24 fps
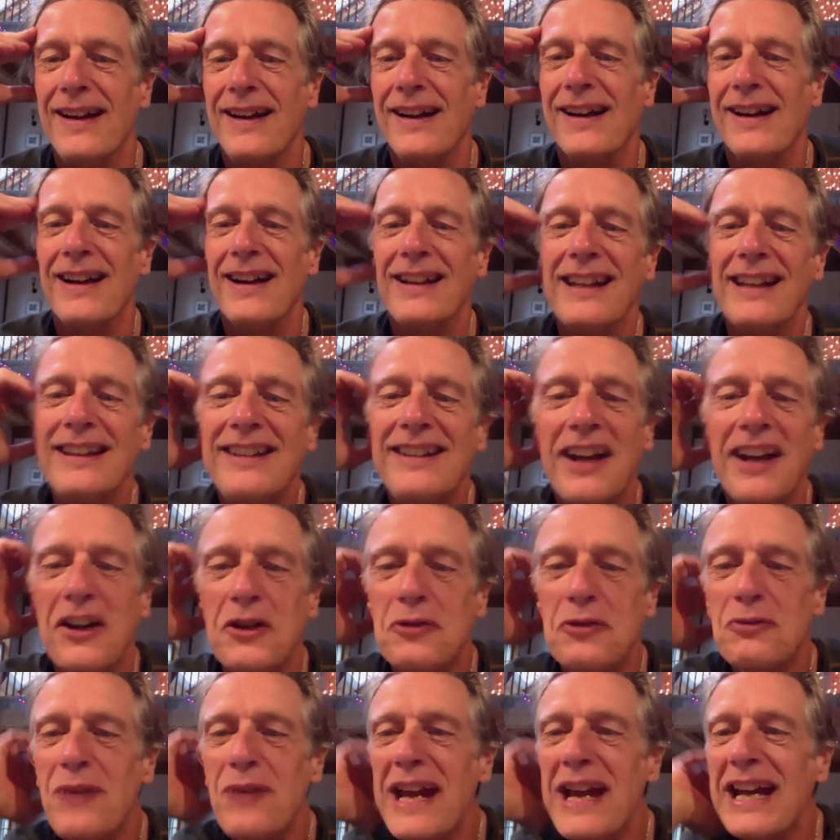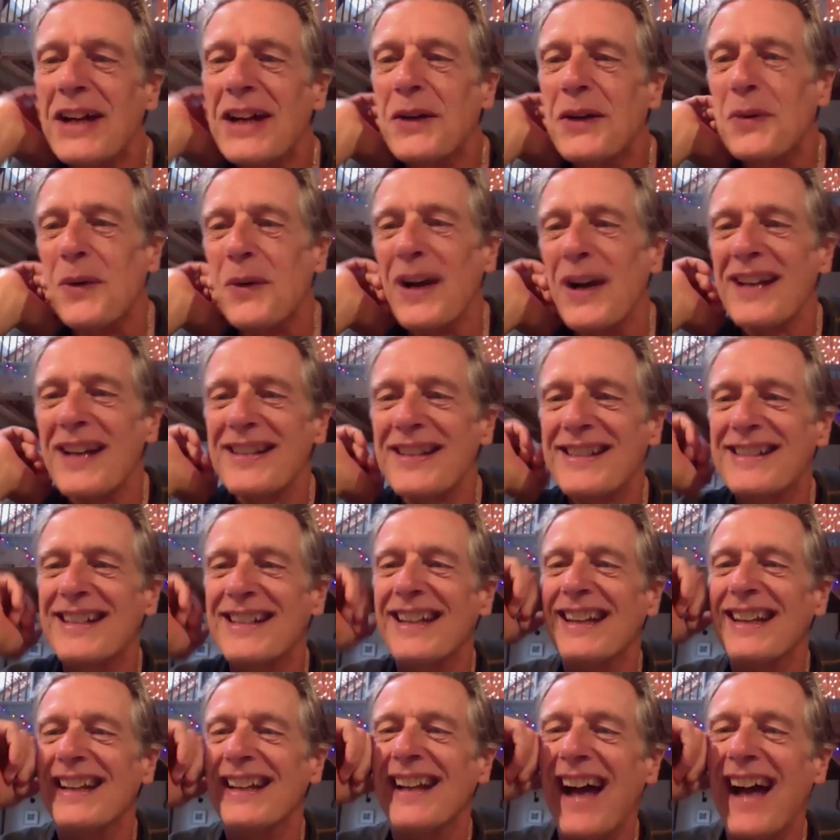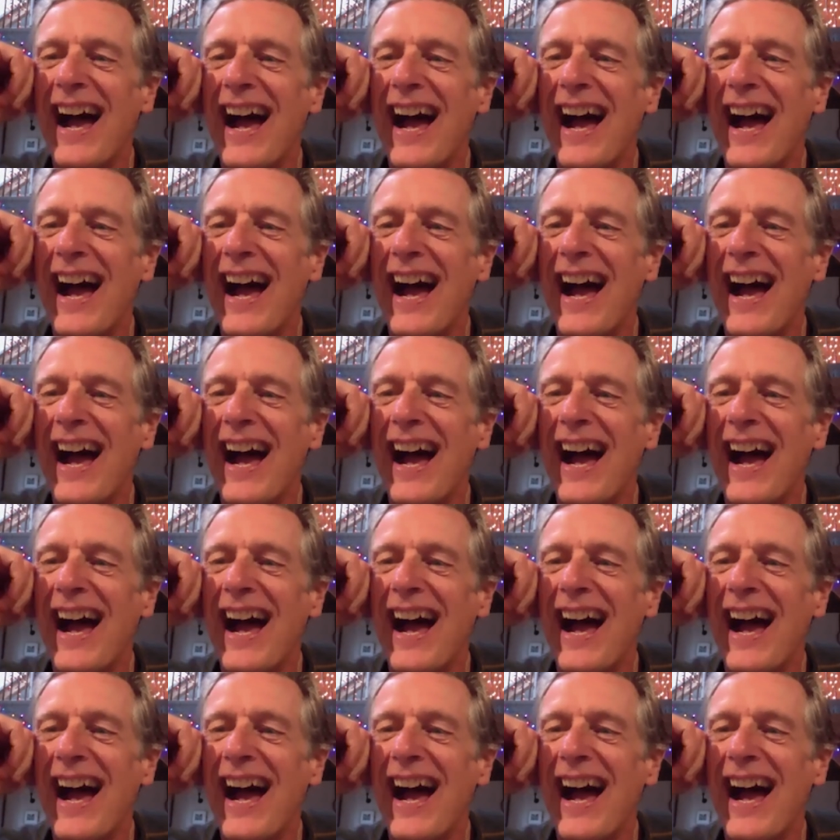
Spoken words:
It's a great question.